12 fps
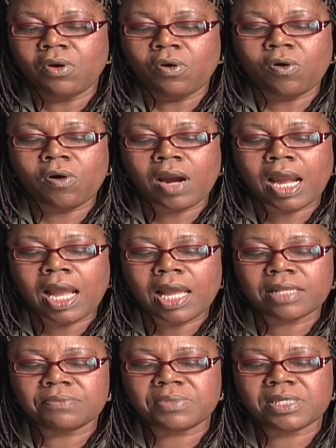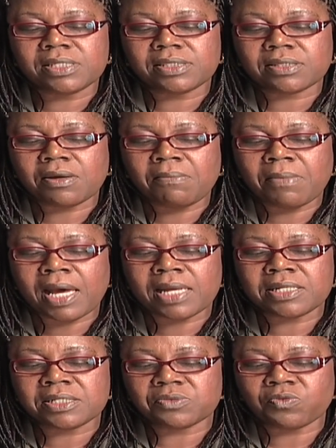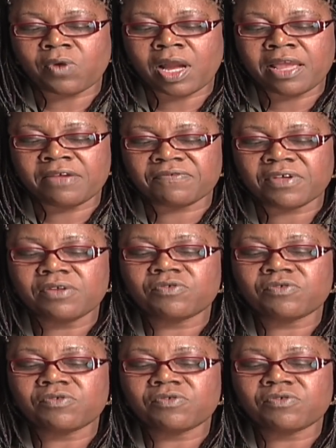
Or I'd be somebody's wife